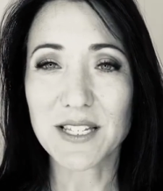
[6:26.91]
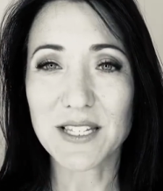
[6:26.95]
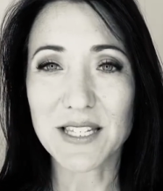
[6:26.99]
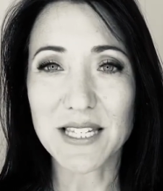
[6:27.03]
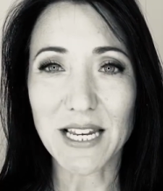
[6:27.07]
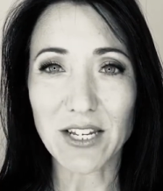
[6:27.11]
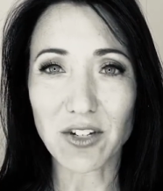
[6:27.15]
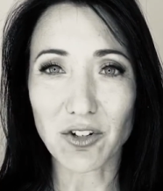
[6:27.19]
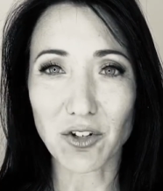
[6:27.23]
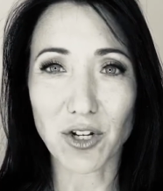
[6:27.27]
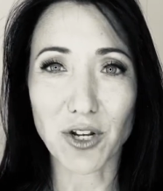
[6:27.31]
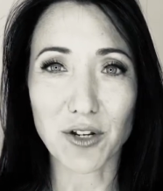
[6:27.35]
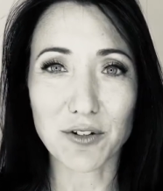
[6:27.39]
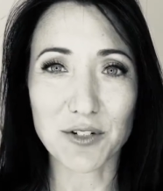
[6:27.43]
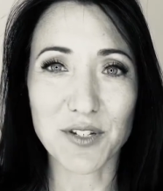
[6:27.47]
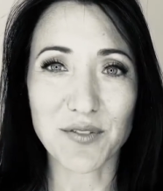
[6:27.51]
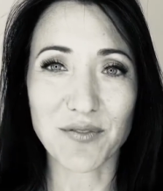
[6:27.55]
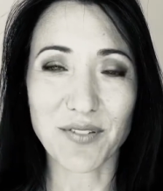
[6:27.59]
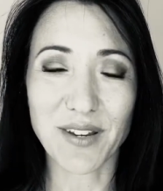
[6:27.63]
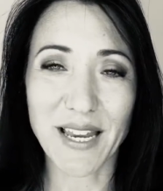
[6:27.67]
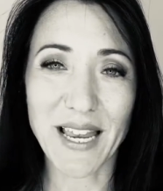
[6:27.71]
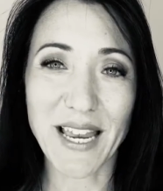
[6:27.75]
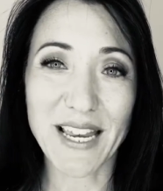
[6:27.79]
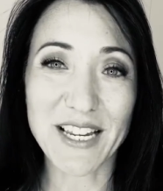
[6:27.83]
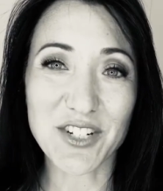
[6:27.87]
set your
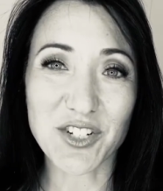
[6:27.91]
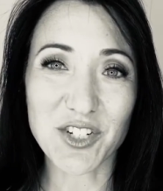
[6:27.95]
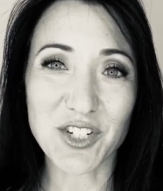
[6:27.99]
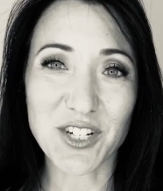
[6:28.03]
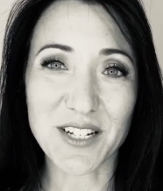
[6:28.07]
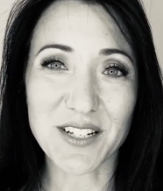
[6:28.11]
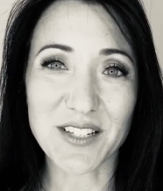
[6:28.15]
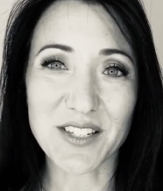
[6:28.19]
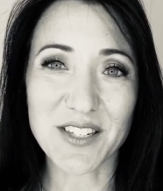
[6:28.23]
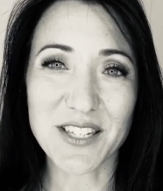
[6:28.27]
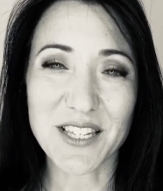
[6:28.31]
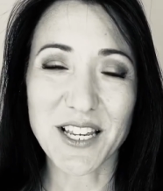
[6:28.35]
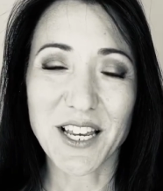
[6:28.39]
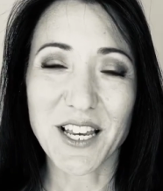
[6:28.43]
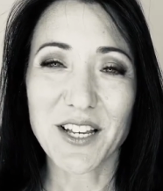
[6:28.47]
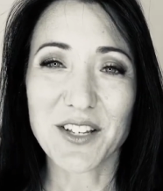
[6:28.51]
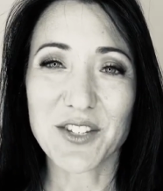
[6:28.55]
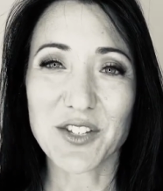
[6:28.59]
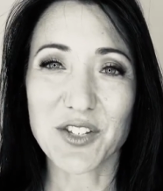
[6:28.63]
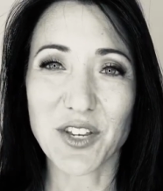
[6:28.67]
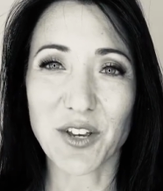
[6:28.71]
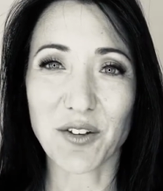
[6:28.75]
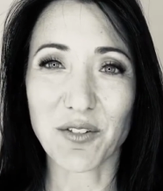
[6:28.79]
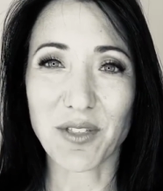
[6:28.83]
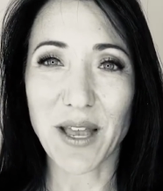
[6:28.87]
notifications
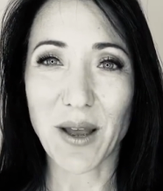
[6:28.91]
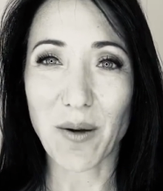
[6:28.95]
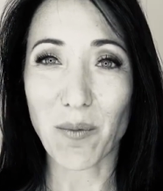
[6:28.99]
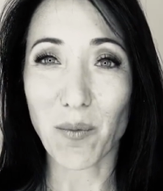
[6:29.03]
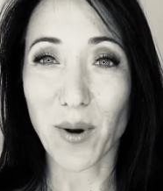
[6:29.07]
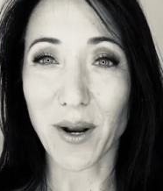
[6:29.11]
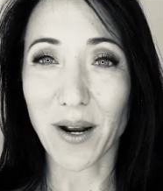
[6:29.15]
so that